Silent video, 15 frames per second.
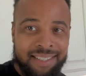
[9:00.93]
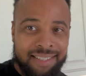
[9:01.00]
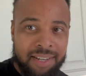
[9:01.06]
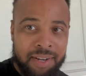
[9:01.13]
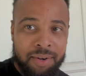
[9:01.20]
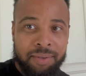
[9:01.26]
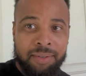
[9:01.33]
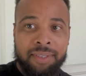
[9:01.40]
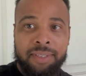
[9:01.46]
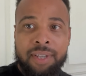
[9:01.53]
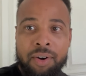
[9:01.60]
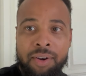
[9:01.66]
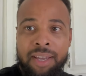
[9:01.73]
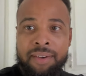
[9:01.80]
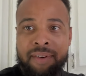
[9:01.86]
So
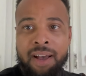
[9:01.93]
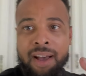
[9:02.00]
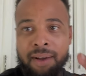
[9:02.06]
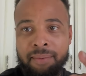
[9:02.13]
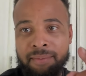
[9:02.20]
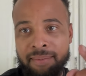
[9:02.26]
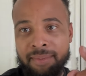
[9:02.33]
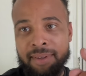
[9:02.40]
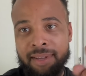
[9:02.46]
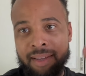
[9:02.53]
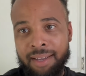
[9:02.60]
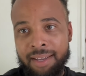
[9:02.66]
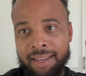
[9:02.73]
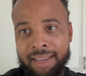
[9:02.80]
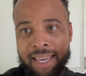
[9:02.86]
don't give up.
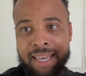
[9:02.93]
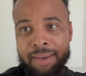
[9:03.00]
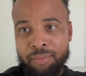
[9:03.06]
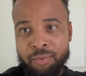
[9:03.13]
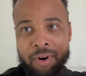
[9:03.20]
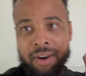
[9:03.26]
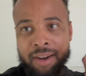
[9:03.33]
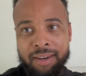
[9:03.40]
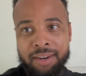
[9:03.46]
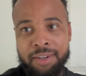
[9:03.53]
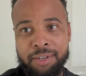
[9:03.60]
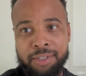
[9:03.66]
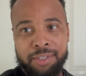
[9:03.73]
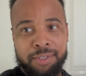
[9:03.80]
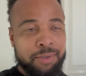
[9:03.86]
Keep working on
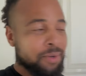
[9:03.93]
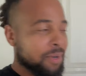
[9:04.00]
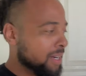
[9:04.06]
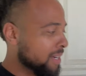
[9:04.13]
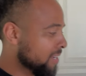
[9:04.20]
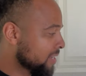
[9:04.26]
your story.